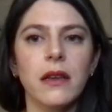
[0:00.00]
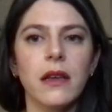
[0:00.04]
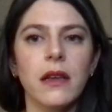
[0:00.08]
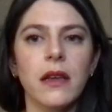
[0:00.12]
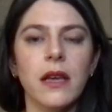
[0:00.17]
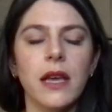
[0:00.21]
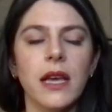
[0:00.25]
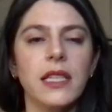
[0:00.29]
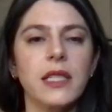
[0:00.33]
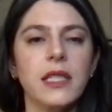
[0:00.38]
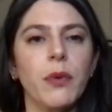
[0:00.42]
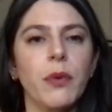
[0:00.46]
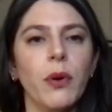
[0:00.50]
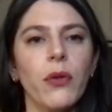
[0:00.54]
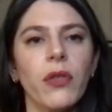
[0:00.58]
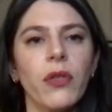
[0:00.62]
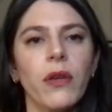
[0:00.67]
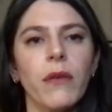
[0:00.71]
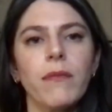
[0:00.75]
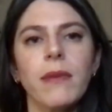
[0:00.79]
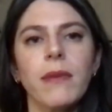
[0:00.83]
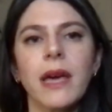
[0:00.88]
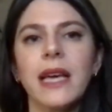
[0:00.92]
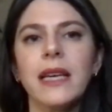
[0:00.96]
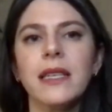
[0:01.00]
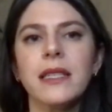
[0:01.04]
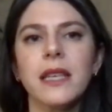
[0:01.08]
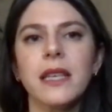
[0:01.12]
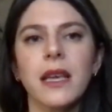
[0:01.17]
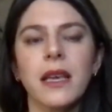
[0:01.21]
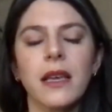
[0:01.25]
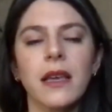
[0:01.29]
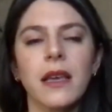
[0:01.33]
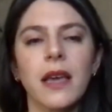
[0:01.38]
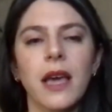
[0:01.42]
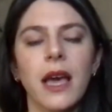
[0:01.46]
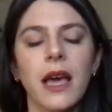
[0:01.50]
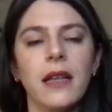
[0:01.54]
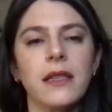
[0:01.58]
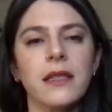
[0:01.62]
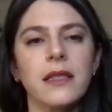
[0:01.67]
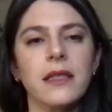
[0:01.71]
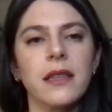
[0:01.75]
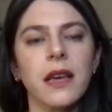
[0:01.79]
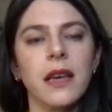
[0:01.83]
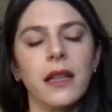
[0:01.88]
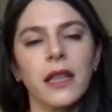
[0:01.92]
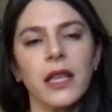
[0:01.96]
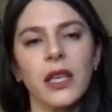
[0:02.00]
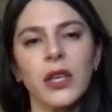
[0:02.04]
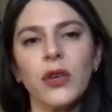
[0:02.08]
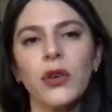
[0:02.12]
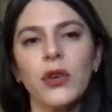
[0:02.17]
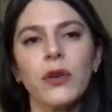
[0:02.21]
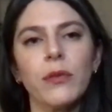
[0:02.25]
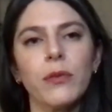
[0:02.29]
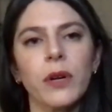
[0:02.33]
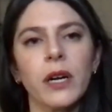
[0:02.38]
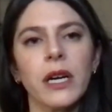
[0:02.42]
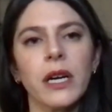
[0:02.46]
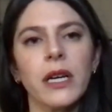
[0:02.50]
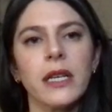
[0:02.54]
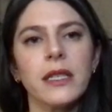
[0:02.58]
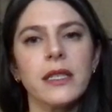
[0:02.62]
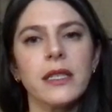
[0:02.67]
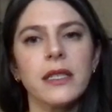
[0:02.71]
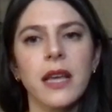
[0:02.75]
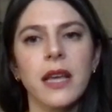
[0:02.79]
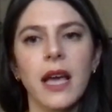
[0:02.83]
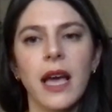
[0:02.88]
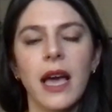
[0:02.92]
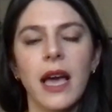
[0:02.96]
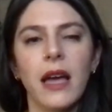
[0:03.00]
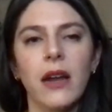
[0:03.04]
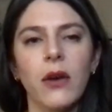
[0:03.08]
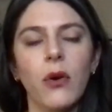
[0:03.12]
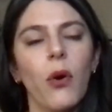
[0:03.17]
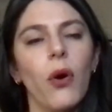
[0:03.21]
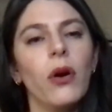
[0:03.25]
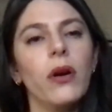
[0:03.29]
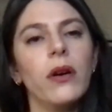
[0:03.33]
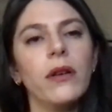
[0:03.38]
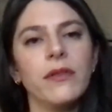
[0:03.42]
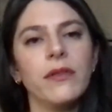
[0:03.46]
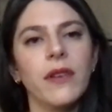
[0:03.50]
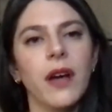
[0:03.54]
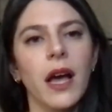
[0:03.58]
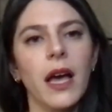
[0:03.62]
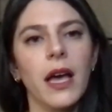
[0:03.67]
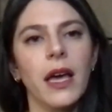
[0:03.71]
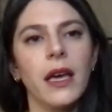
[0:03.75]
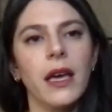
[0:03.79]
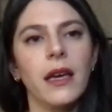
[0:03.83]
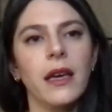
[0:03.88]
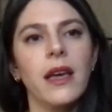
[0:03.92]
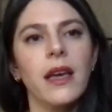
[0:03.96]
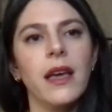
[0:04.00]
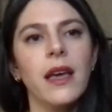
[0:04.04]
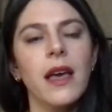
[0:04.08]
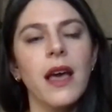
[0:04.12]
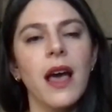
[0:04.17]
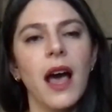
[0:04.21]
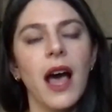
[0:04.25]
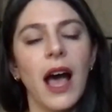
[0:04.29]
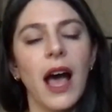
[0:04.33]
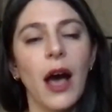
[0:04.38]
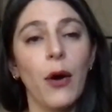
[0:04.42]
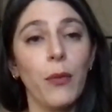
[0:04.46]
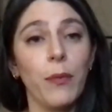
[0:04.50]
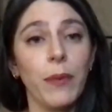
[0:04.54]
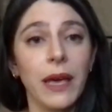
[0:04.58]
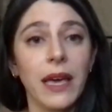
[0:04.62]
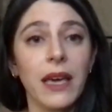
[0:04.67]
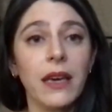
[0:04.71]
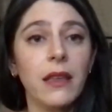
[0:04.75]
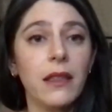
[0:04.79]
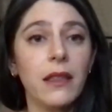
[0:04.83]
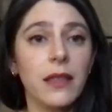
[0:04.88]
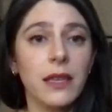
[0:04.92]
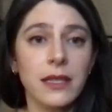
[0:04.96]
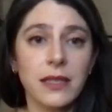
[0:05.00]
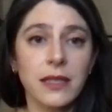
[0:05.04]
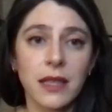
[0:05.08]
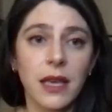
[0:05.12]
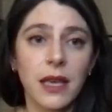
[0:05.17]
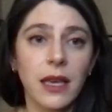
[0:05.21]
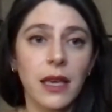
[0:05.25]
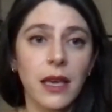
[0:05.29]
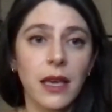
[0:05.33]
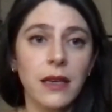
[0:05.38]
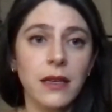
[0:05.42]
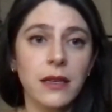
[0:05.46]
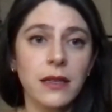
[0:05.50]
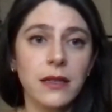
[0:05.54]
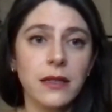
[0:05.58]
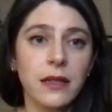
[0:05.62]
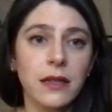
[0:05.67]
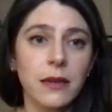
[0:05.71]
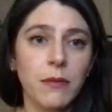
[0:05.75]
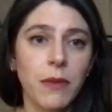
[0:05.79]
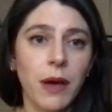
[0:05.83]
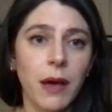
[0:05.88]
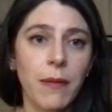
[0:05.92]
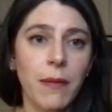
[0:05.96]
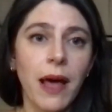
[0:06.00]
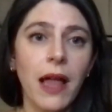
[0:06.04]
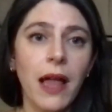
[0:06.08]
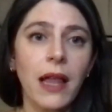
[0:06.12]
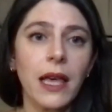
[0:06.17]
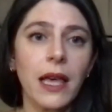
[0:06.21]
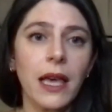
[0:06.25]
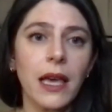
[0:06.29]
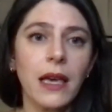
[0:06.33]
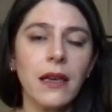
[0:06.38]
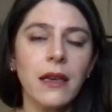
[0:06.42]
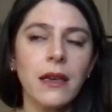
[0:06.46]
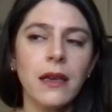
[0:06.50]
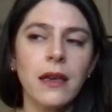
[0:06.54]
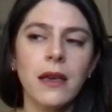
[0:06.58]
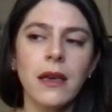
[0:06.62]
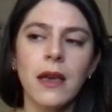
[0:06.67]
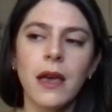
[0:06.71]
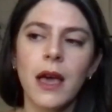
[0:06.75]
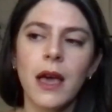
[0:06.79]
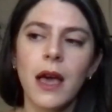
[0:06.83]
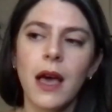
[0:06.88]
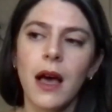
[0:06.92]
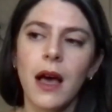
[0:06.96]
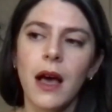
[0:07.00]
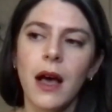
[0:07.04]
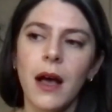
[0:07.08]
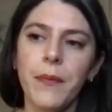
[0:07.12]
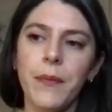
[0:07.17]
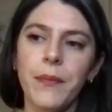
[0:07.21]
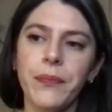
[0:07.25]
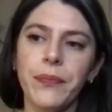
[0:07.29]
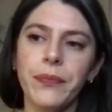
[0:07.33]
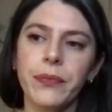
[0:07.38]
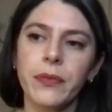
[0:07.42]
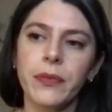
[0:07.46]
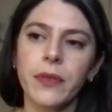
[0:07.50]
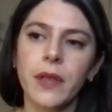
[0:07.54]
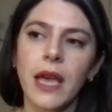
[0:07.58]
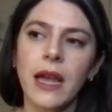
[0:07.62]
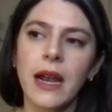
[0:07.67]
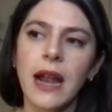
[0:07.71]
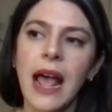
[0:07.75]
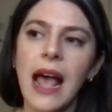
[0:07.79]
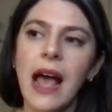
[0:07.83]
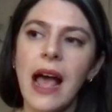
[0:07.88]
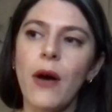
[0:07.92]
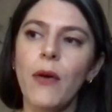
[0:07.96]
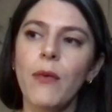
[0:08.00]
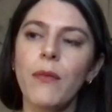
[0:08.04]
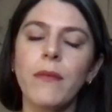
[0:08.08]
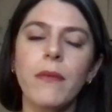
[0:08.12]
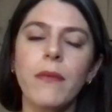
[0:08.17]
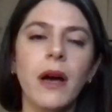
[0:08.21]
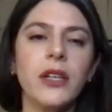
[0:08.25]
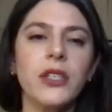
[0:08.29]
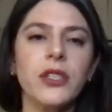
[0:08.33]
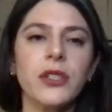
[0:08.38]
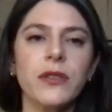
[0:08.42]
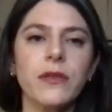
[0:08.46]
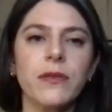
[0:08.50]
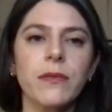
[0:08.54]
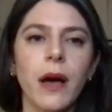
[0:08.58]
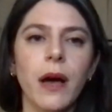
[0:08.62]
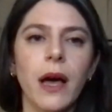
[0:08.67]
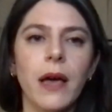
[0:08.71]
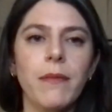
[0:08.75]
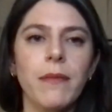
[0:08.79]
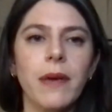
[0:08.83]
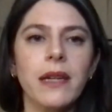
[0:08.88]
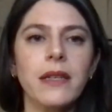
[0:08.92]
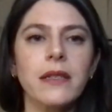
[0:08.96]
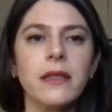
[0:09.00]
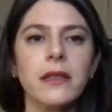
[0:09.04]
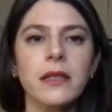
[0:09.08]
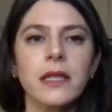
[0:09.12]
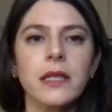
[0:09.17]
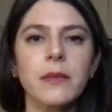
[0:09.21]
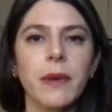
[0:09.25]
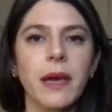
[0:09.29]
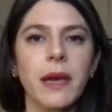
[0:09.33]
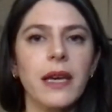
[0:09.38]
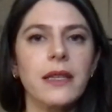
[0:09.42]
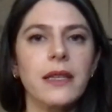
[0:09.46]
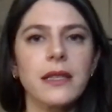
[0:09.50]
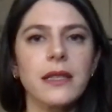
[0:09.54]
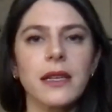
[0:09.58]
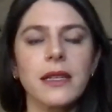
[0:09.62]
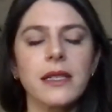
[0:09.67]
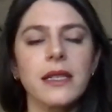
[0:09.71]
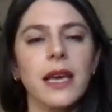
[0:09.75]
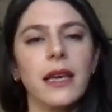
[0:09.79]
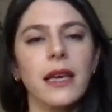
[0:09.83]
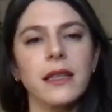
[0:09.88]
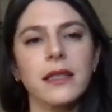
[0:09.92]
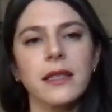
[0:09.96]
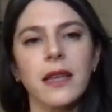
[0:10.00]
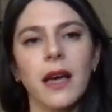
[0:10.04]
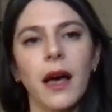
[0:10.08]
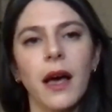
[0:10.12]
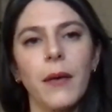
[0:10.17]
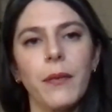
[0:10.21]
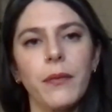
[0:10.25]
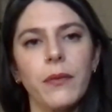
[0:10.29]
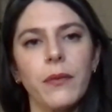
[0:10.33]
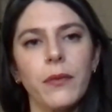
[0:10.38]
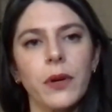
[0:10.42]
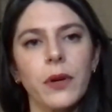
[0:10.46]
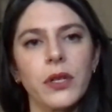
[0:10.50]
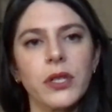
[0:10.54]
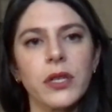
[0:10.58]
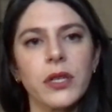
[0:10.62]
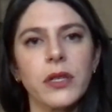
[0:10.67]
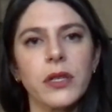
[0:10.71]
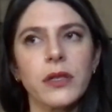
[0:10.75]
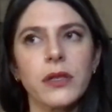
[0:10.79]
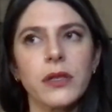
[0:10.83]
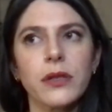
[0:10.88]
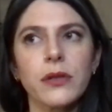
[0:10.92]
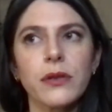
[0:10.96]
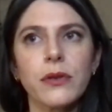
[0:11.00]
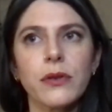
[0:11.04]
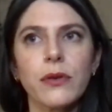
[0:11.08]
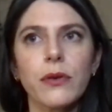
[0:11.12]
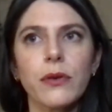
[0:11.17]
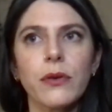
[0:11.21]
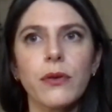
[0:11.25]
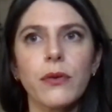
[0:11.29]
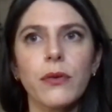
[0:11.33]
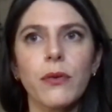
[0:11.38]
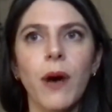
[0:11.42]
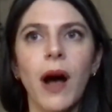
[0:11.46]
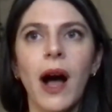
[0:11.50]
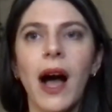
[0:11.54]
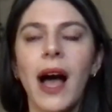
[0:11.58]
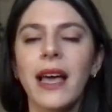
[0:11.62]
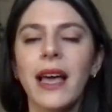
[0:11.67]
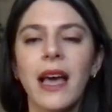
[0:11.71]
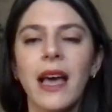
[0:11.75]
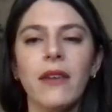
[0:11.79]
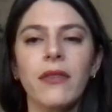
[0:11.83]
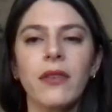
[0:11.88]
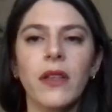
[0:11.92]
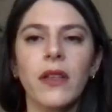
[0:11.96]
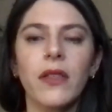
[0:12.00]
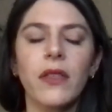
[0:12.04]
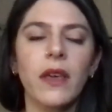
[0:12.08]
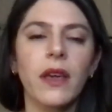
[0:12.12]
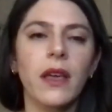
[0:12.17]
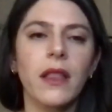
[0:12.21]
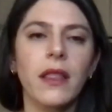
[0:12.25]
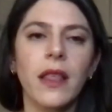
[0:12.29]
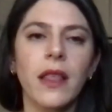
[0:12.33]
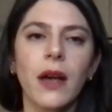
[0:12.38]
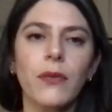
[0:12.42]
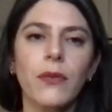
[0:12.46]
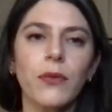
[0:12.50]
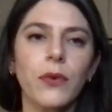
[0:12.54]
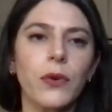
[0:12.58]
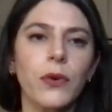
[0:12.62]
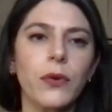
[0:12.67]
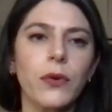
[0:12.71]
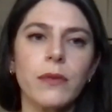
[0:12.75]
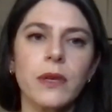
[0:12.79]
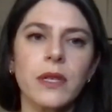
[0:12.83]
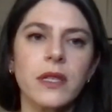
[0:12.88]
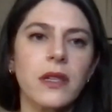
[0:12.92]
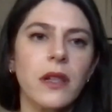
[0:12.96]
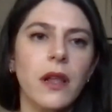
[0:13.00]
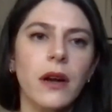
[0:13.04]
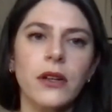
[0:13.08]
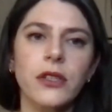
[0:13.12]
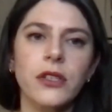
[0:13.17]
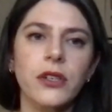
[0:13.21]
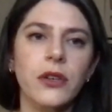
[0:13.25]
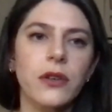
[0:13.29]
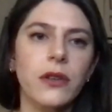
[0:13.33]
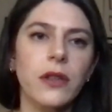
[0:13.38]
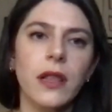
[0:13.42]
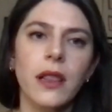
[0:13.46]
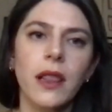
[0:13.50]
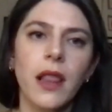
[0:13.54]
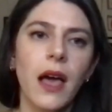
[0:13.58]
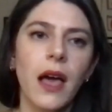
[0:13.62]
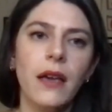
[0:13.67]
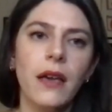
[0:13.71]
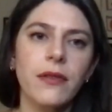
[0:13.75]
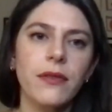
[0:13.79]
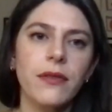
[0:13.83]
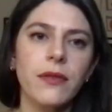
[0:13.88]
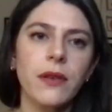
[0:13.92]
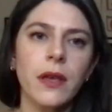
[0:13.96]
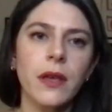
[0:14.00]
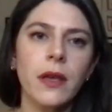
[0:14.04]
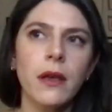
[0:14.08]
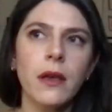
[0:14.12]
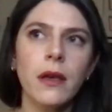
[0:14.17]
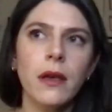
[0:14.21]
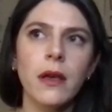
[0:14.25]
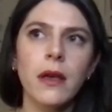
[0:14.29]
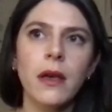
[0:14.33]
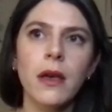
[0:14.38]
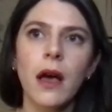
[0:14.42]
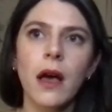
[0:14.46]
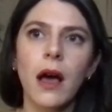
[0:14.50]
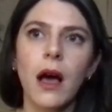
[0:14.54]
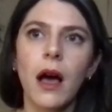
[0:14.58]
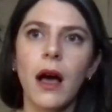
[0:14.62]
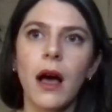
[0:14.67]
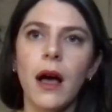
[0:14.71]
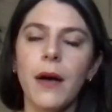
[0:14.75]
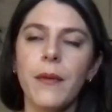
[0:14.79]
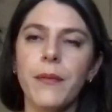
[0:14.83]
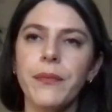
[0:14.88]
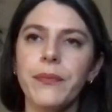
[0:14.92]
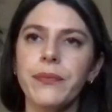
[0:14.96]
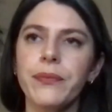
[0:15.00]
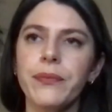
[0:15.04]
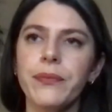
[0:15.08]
it's both amazing and slightly humorous and horrifying how big this thing is in my belly, and how much of my mental space it takes up, which is why everything in that room is larger than life. And